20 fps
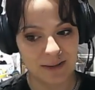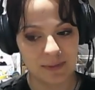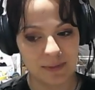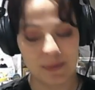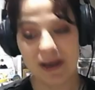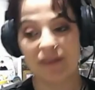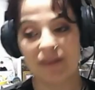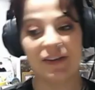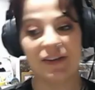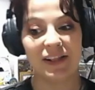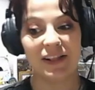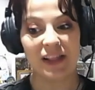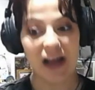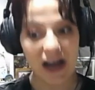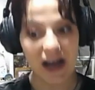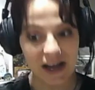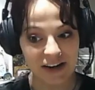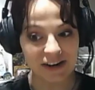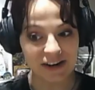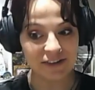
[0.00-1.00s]
We have a
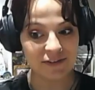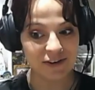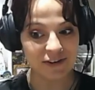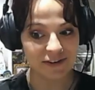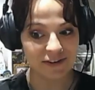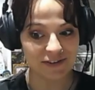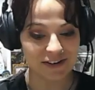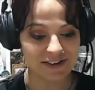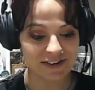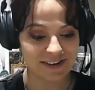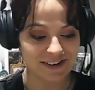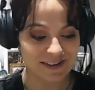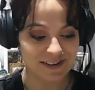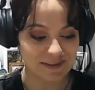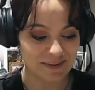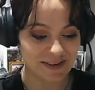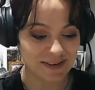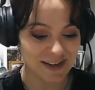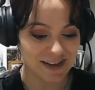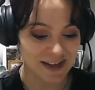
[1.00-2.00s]
lot of university
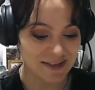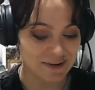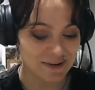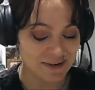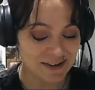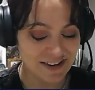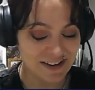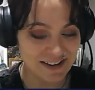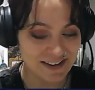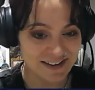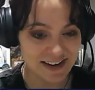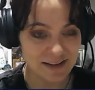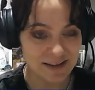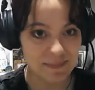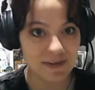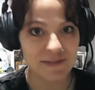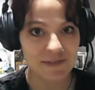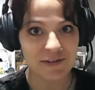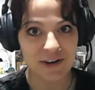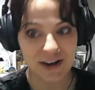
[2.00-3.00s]
sims to get through. It's going to take
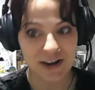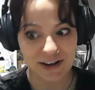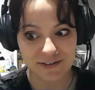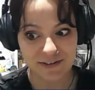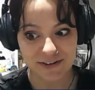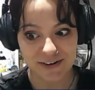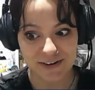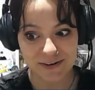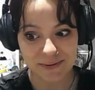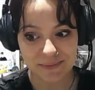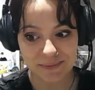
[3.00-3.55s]
me forever.